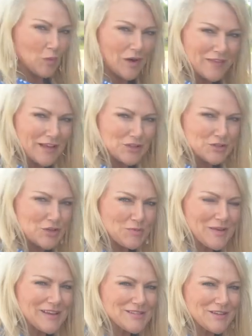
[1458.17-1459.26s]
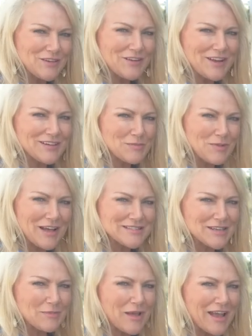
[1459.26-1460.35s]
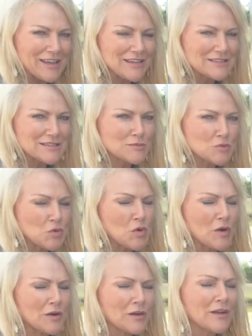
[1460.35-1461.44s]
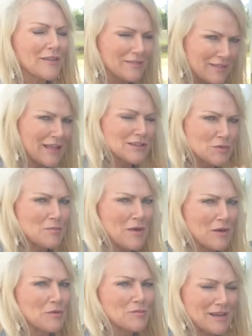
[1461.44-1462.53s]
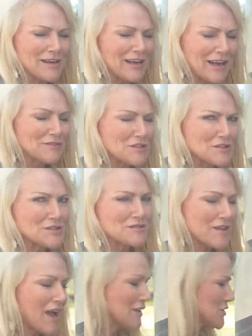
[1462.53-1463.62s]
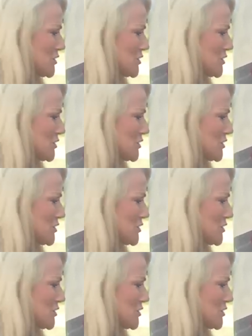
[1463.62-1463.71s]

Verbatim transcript: where they should be so they're not in a plastic baggie in some drawer that's where mine would be and I'd have to hunt